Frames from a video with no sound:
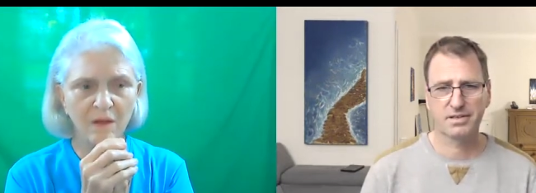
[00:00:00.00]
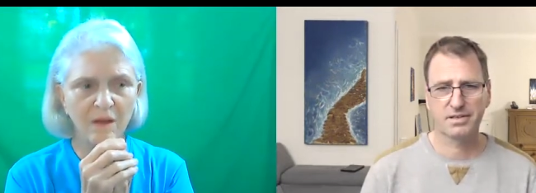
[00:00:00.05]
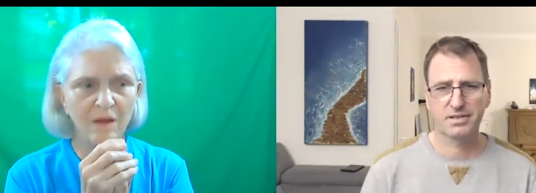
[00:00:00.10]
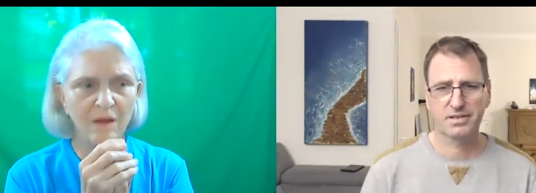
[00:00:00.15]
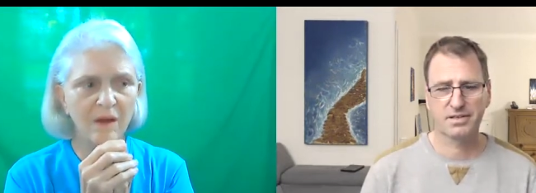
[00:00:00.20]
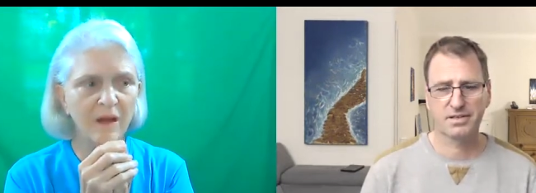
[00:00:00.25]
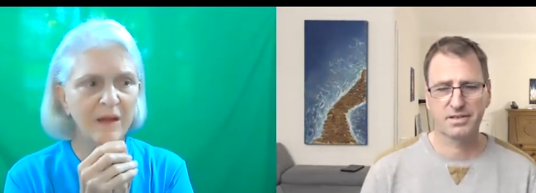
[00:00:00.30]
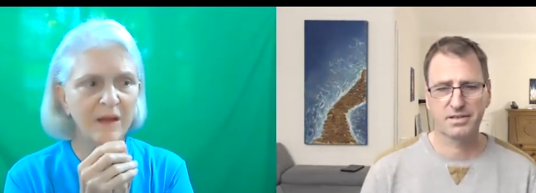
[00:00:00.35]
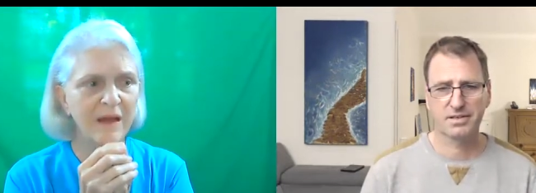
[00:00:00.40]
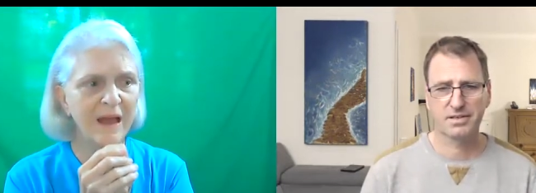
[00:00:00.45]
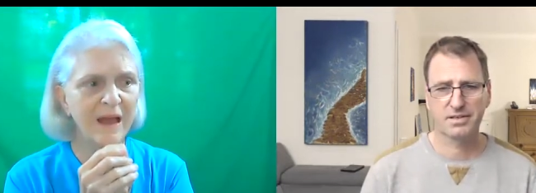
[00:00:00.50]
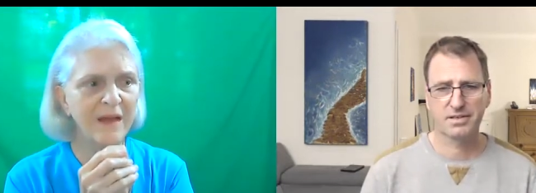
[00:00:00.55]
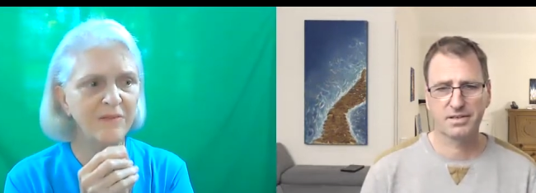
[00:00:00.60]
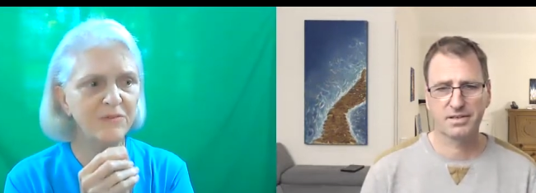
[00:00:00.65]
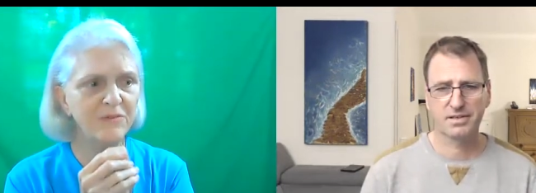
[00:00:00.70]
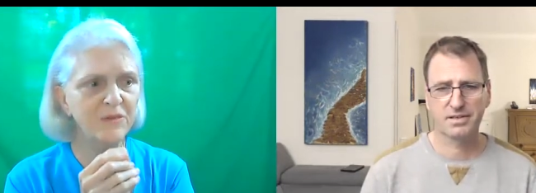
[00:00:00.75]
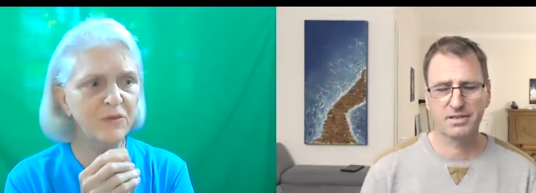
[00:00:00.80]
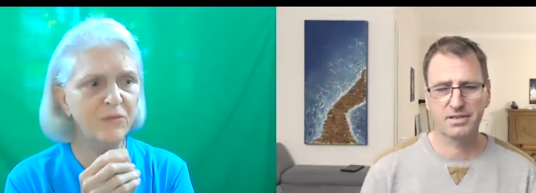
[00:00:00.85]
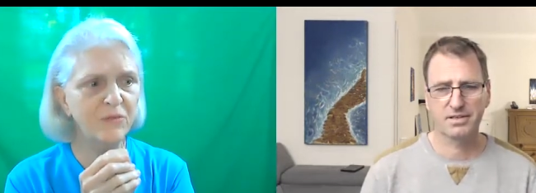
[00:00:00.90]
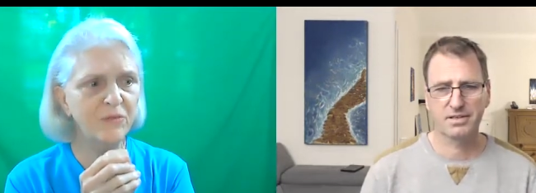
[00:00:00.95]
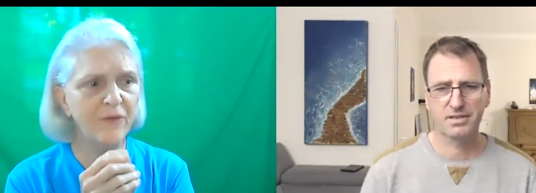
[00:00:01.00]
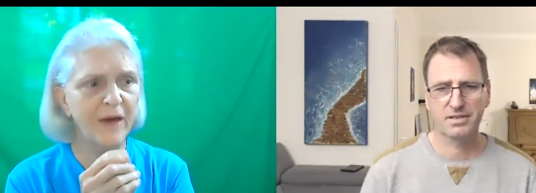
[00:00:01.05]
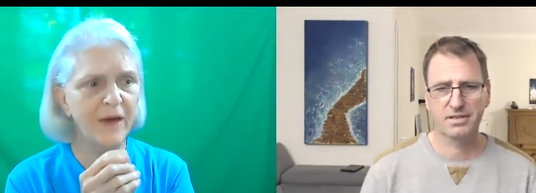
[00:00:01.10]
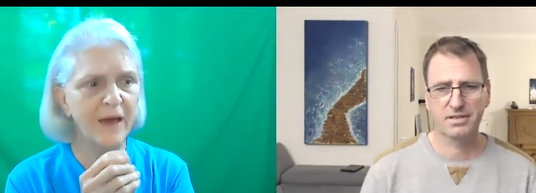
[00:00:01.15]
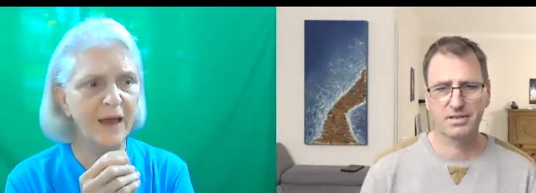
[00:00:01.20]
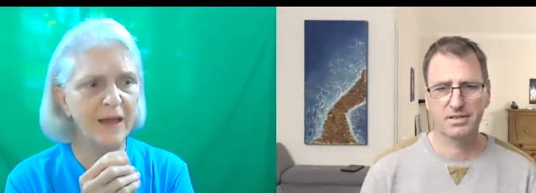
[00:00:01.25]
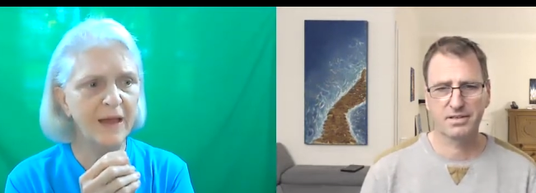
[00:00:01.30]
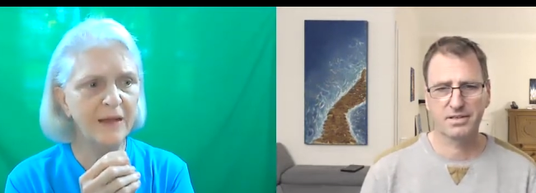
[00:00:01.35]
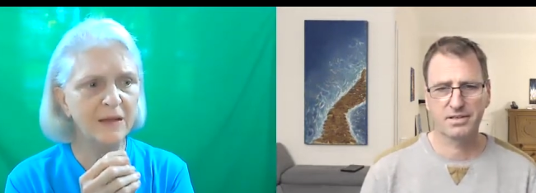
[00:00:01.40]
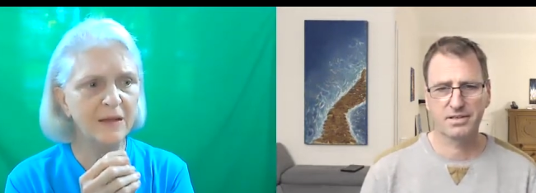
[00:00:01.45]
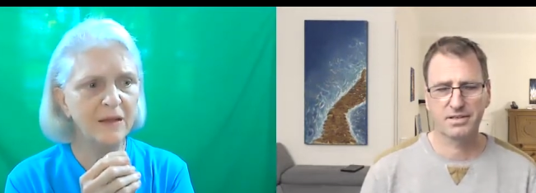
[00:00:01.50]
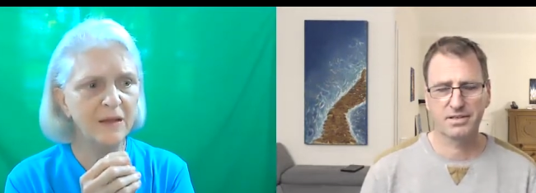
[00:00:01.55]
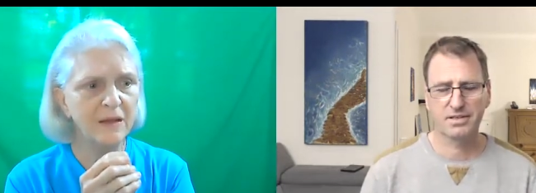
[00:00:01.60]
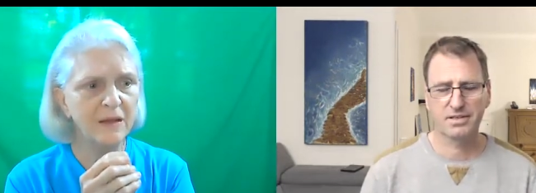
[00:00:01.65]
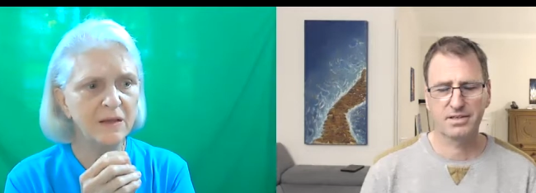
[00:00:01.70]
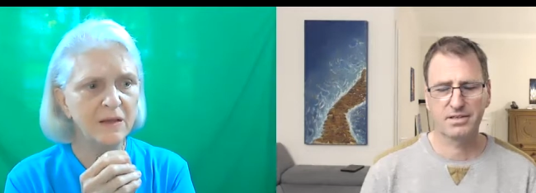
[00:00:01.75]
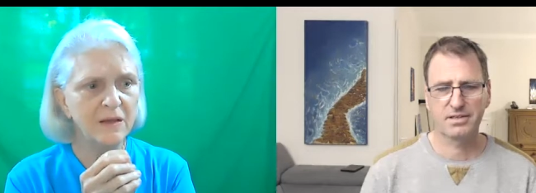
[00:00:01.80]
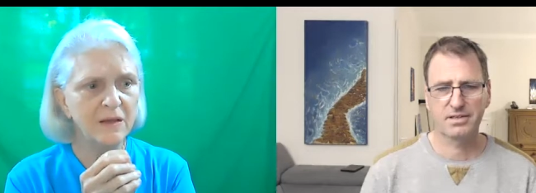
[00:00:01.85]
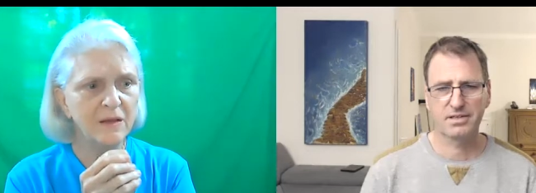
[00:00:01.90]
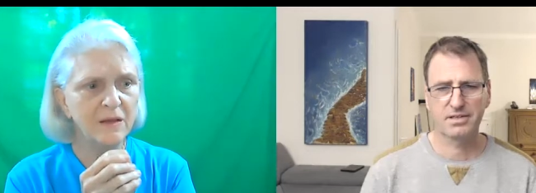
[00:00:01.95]
Speaker 1: I have to find
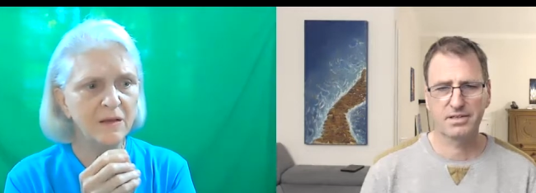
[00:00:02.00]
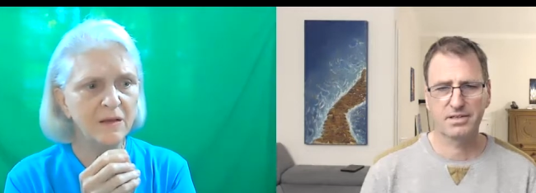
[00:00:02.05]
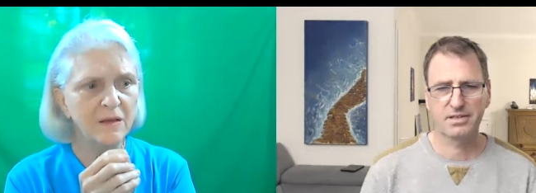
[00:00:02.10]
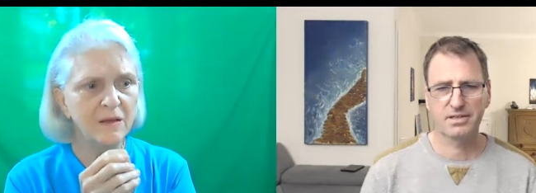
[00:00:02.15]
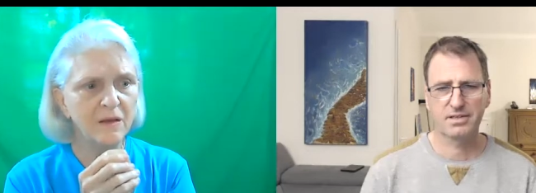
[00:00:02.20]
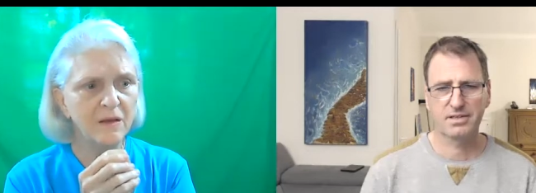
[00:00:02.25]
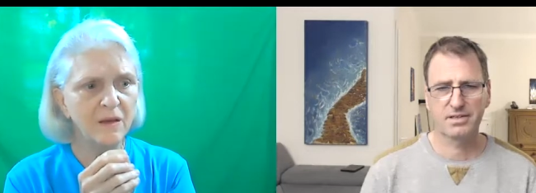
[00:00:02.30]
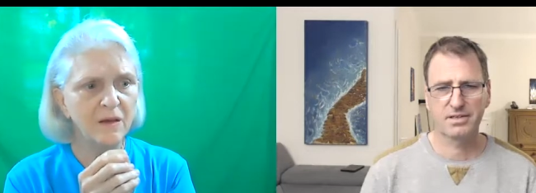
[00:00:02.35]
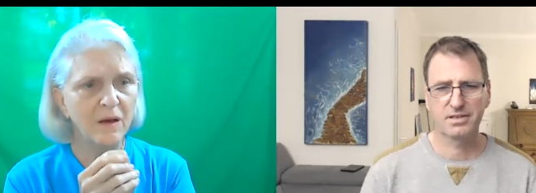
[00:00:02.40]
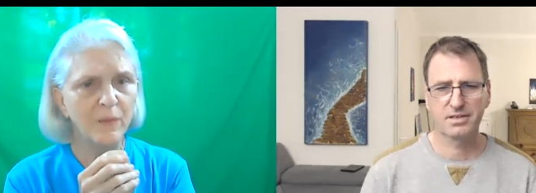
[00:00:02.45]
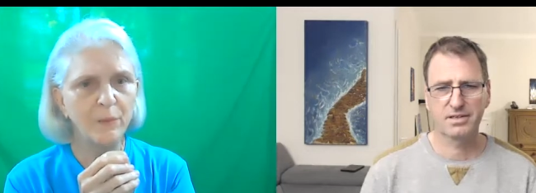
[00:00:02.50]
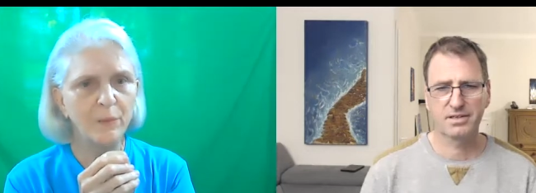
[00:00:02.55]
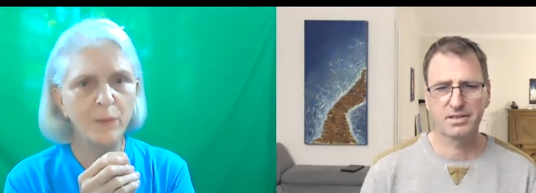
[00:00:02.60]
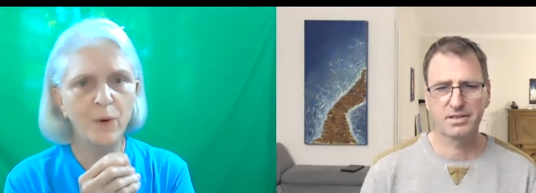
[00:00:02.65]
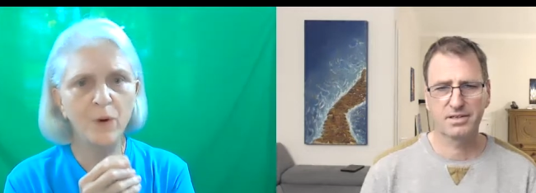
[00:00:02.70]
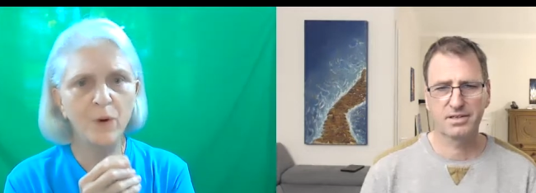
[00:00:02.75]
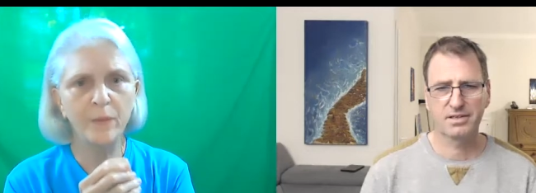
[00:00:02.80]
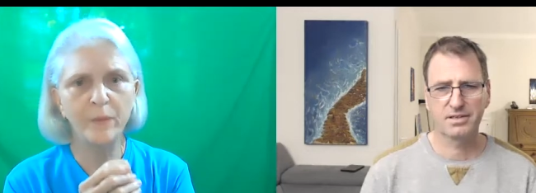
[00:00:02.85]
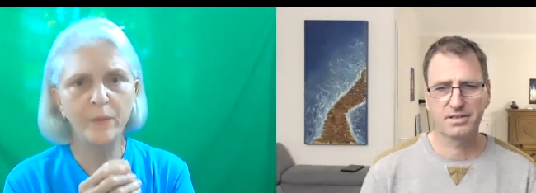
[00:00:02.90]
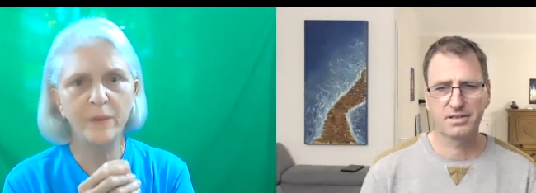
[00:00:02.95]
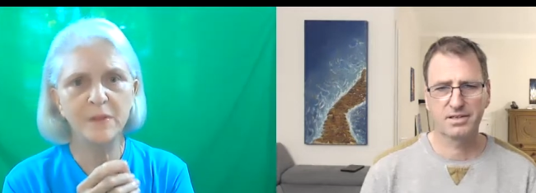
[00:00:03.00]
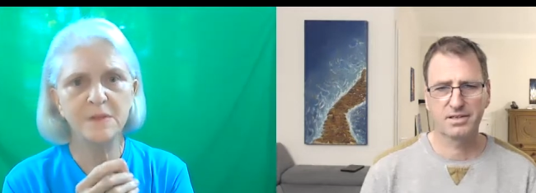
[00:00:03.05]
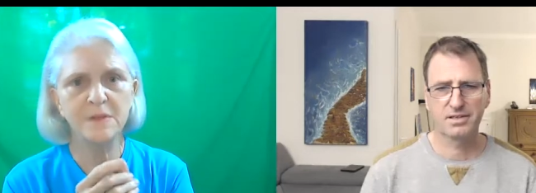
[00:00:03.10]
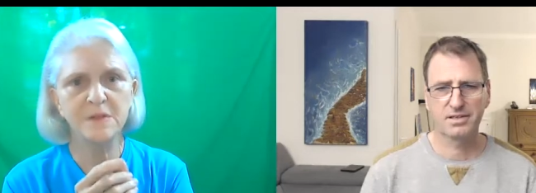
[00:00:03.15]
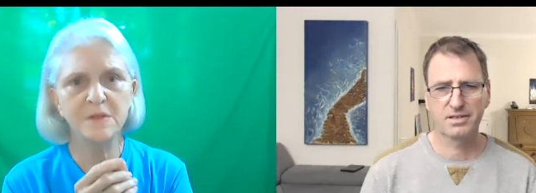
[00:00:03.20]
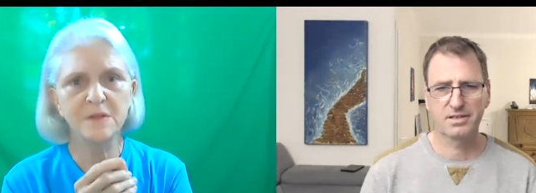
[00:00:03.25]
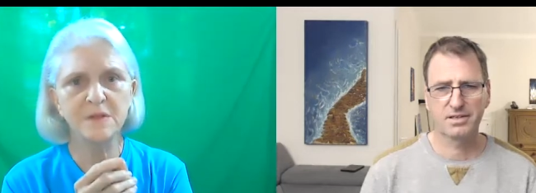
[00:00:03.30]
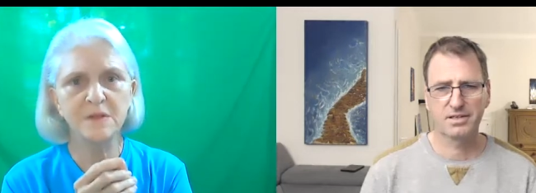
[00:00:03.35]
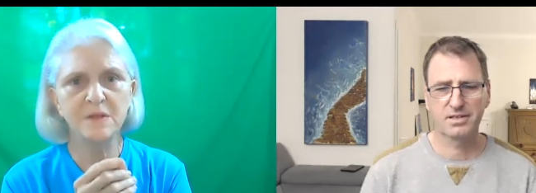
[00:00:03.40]
a purpose.